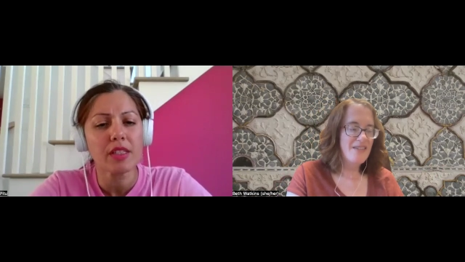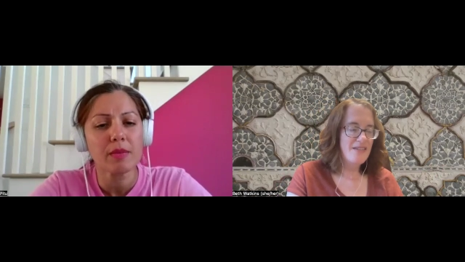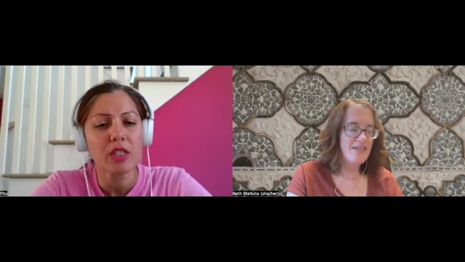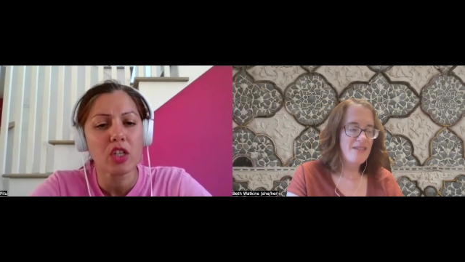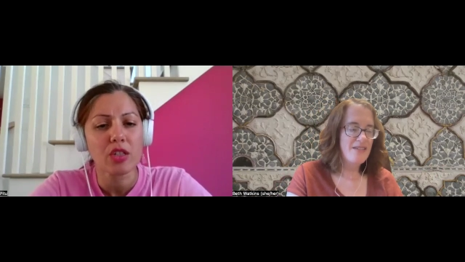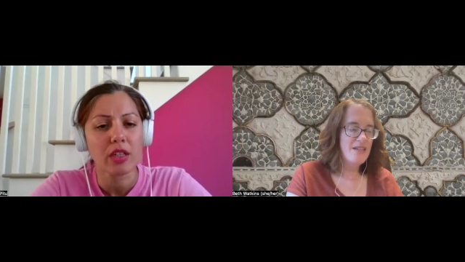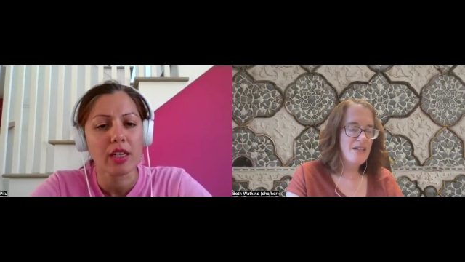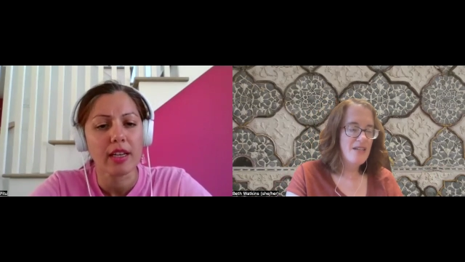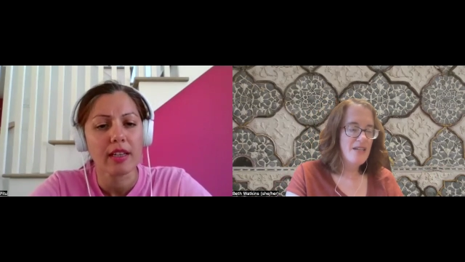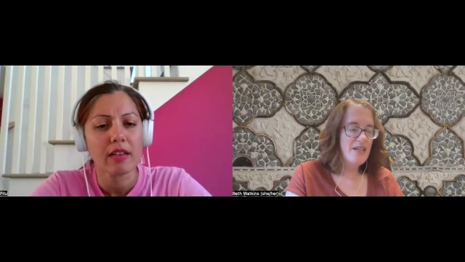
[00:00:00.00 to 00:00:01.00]
Speaker 1: magician in it.
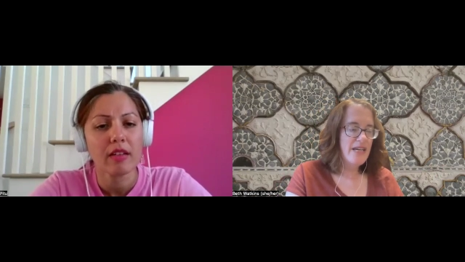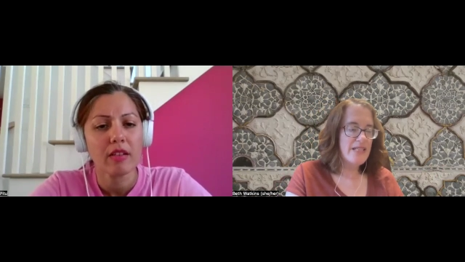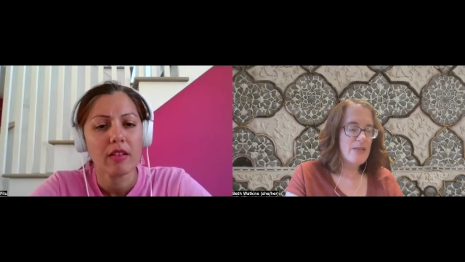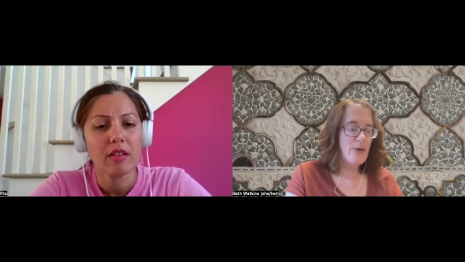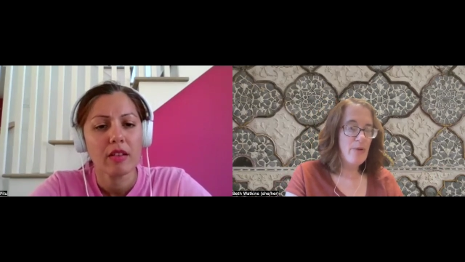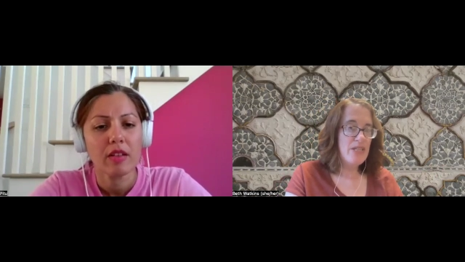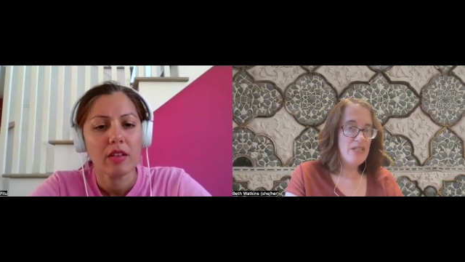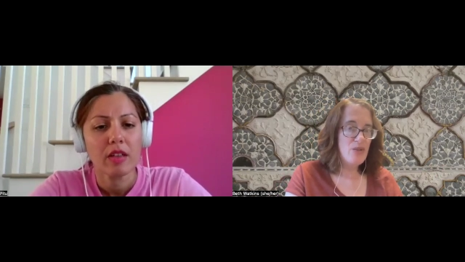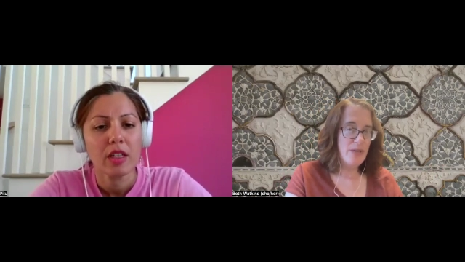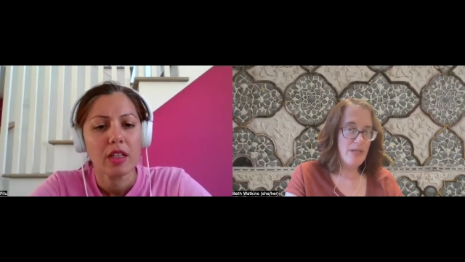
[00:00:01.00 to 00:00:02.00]
Speaker 2: Yeah, so he
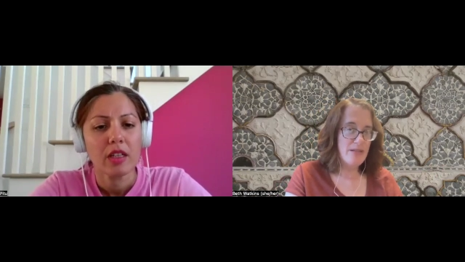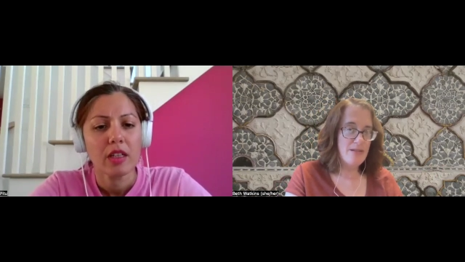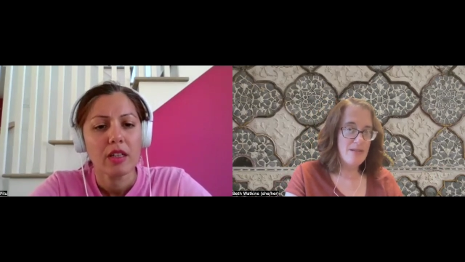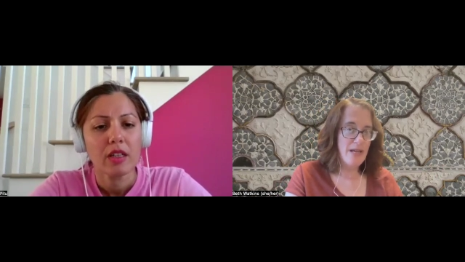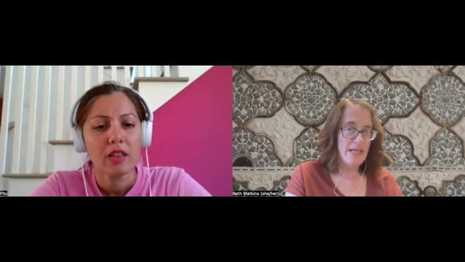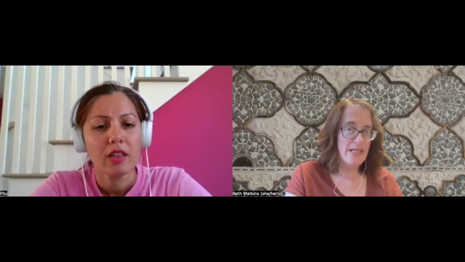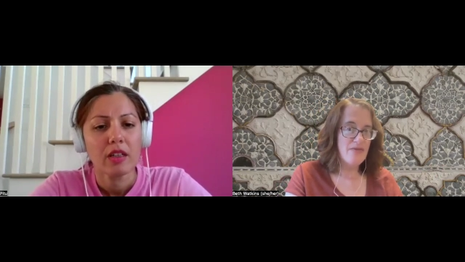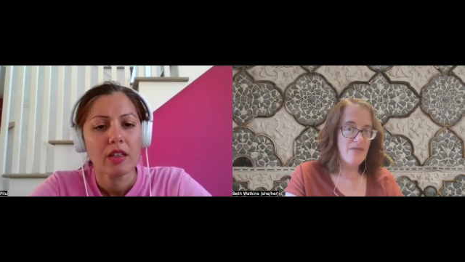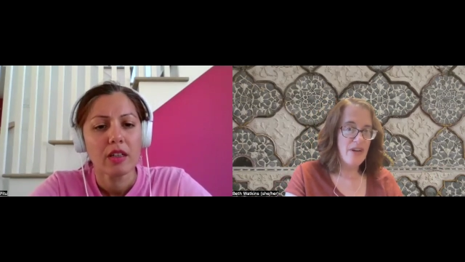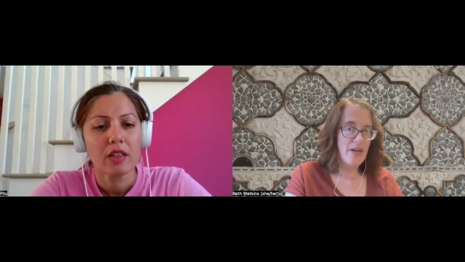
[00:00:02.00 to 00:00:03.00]
plays twins and
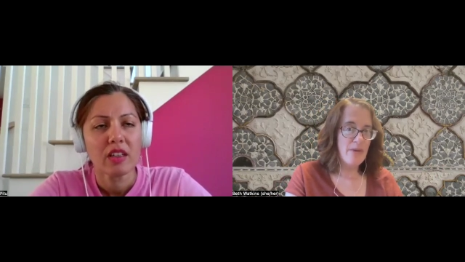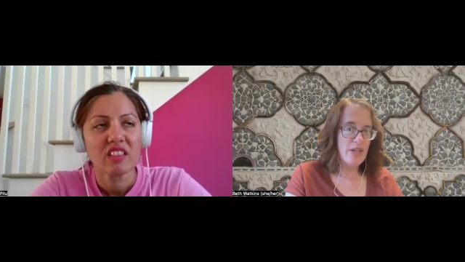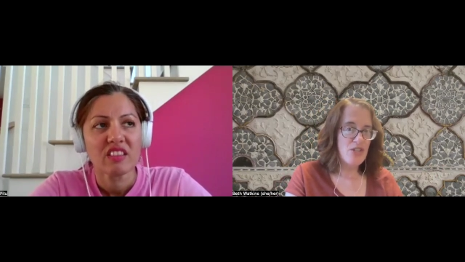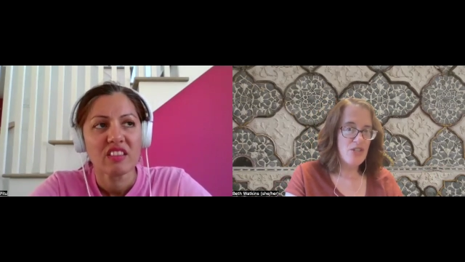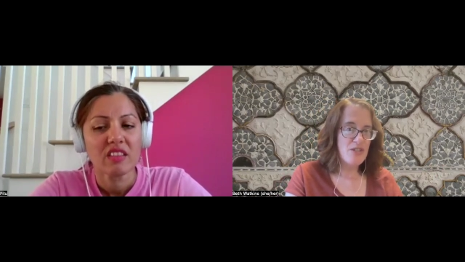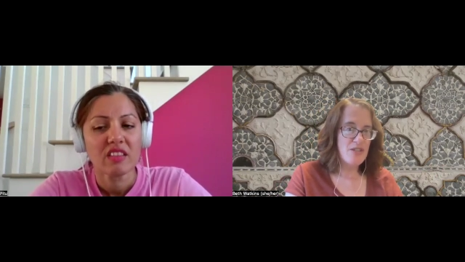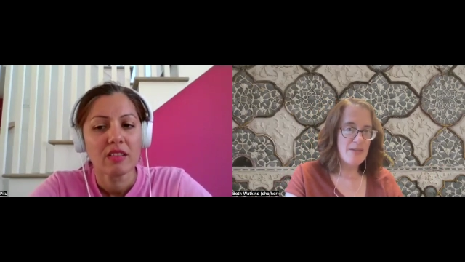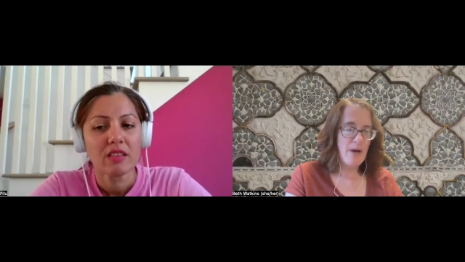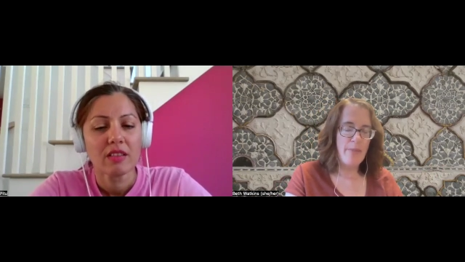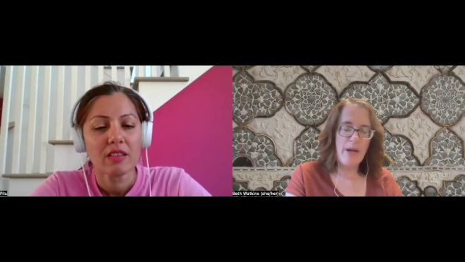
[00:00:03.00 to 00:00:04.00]
it's very much
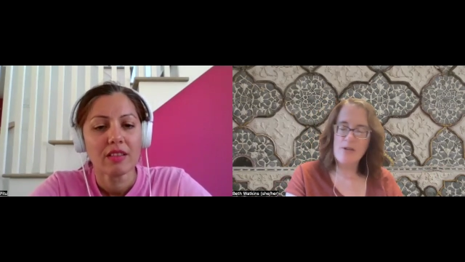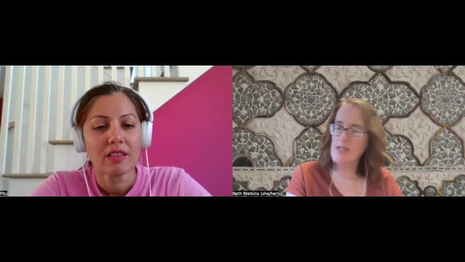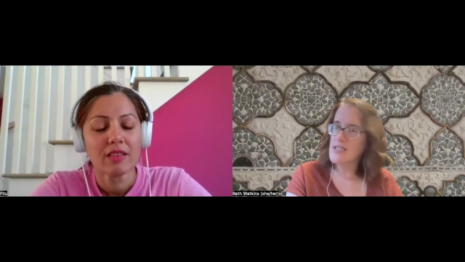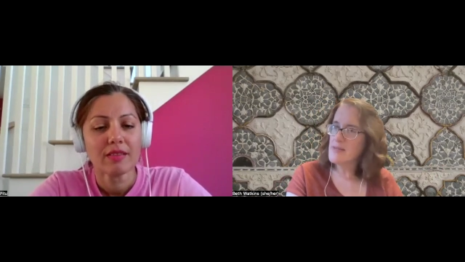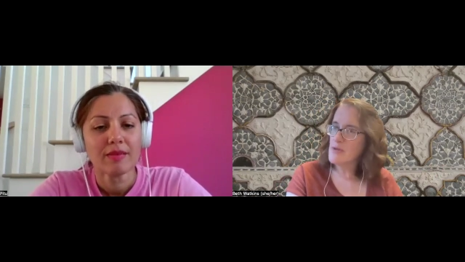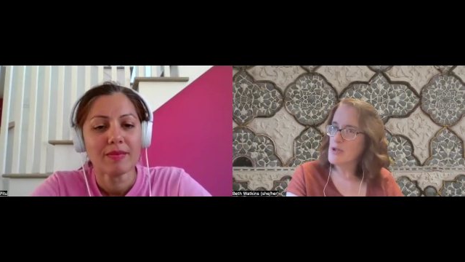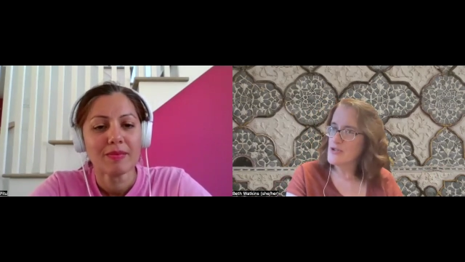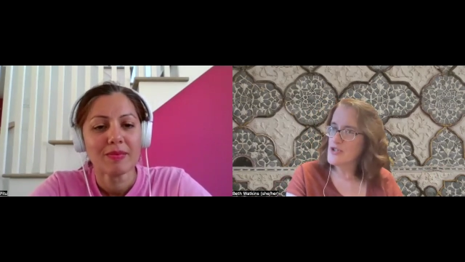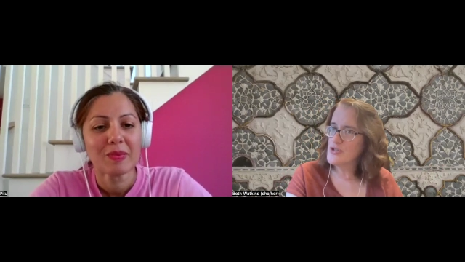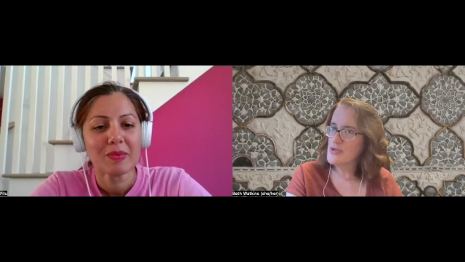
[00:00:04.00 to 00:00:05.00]
sim- apparently similar
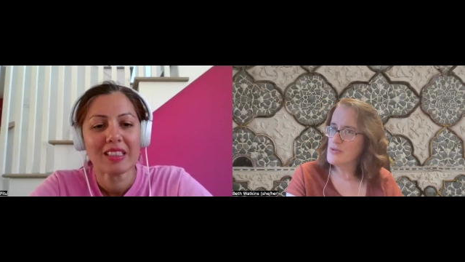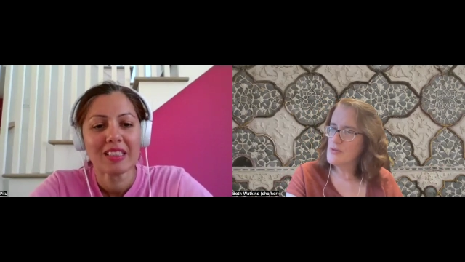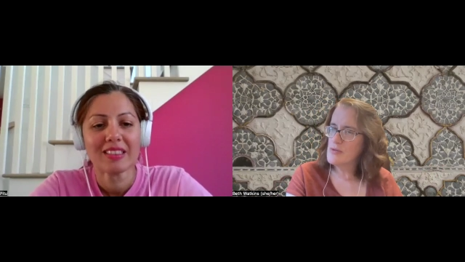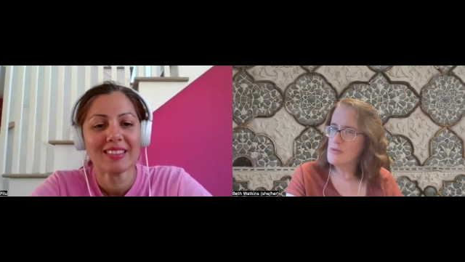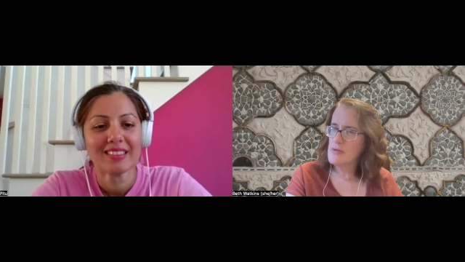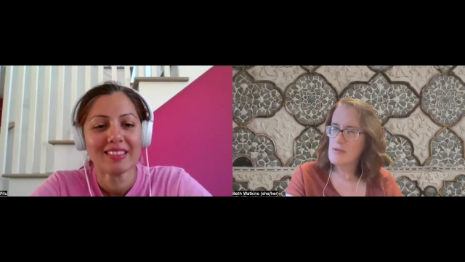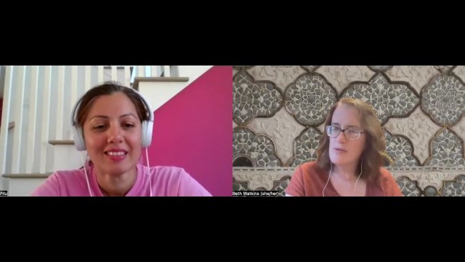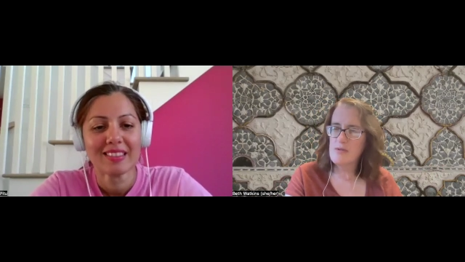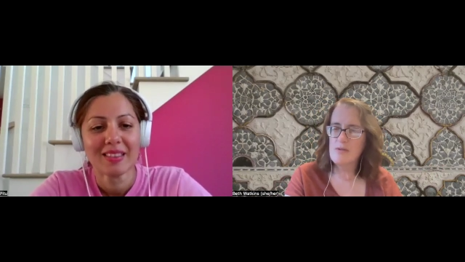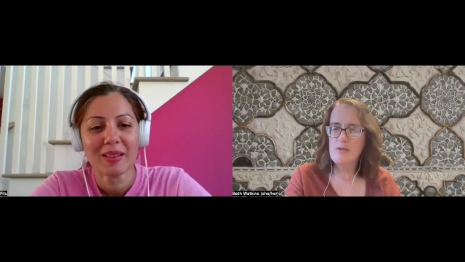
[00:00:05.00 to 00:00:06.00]
to
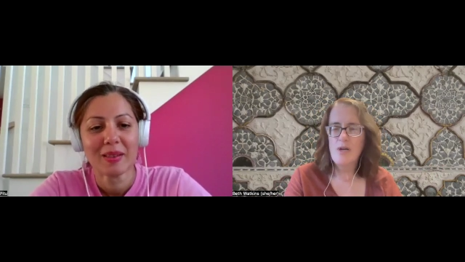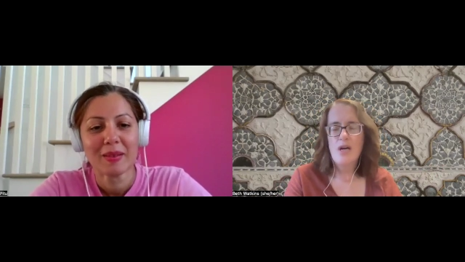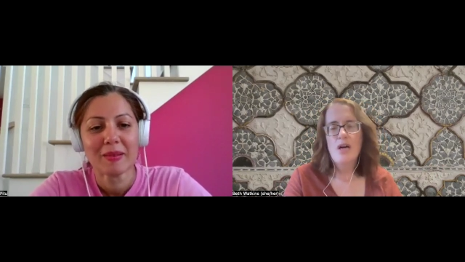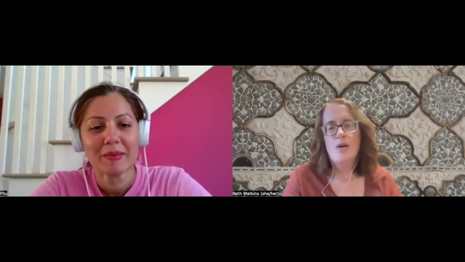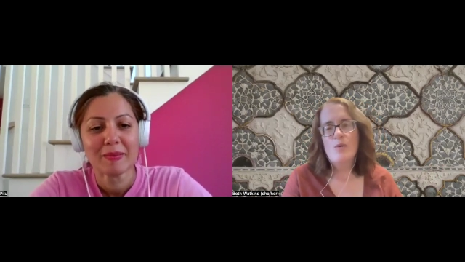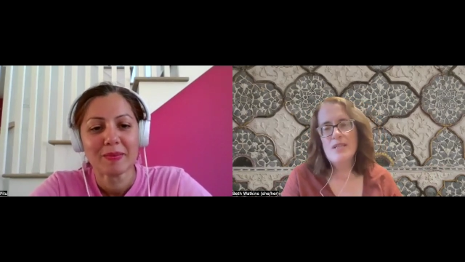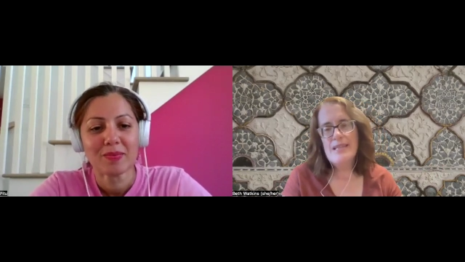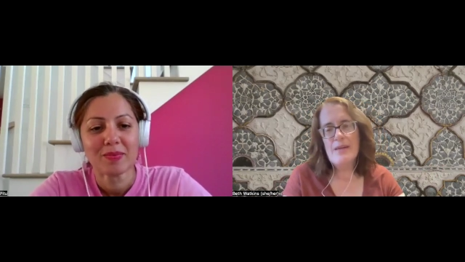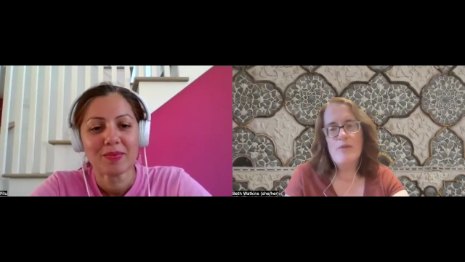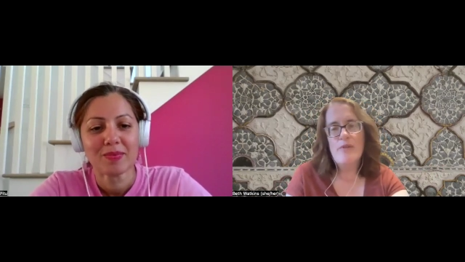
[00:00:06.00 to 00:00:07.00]
what is that